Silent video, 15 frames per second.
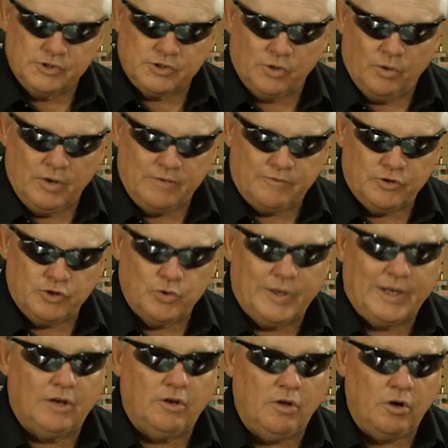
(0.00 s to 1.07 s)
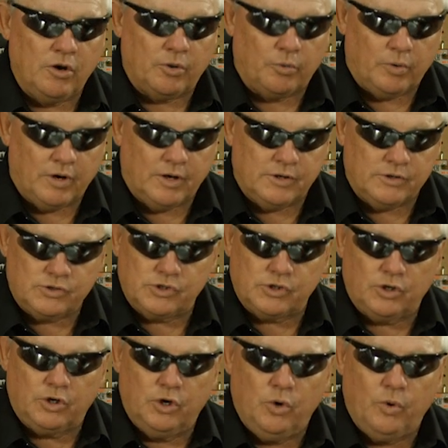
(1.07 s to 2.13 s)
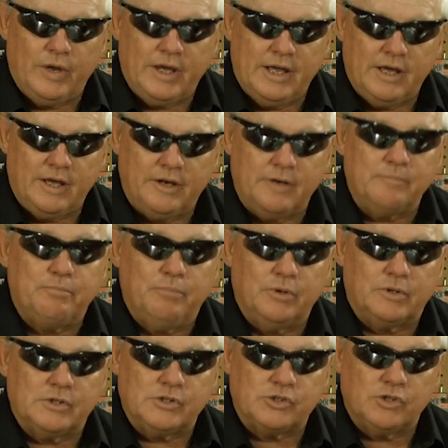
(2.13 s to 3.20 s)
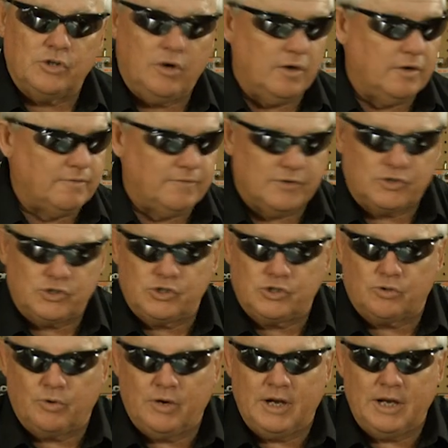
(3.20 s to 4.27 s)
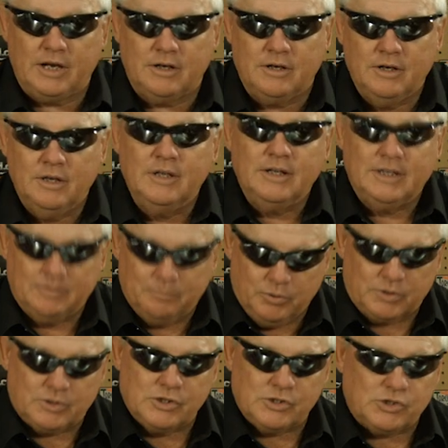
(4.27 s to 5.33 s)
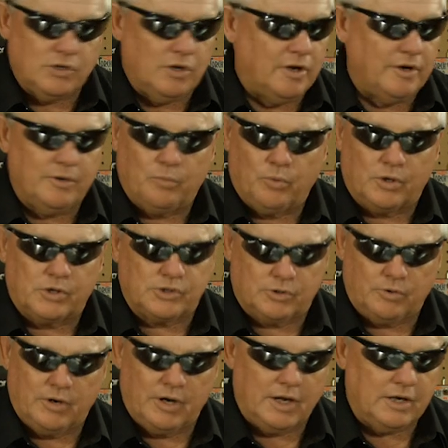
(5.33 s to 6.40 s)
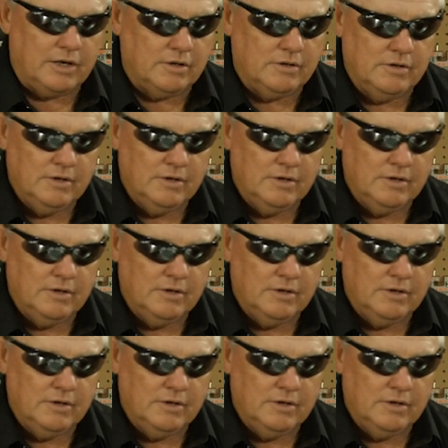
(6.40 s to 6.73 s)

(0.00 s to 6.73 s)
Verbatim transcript: So if you're doing long runs, go ahead and put this on. If it's straight, put this on. It works great.